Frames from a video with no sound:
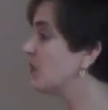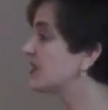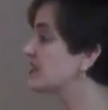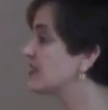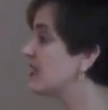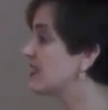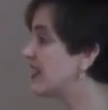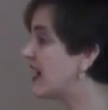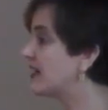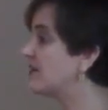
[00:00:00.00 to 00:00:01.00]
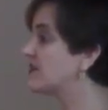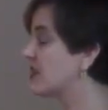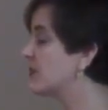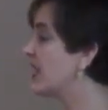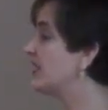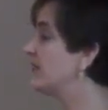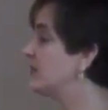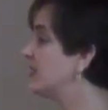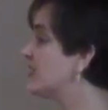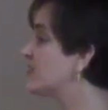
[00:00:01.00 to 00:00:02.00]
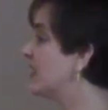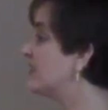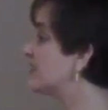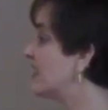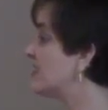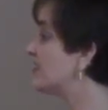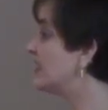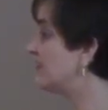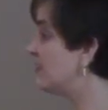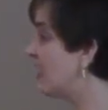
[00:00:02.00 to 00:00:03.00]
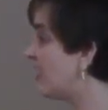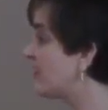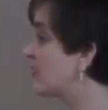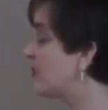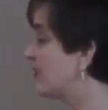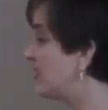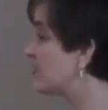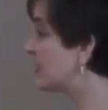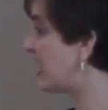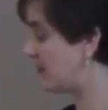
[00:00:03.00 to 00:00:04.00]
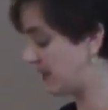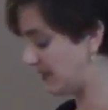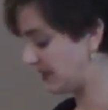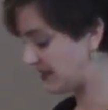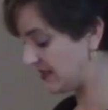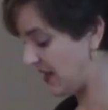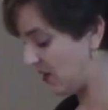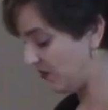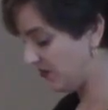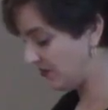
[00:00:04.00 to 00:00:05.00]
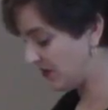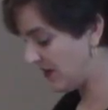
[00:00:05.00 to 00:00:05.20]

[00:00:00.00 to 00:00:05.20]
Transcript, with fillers: was that of some kind of administrative center, if not the provincial capital itself.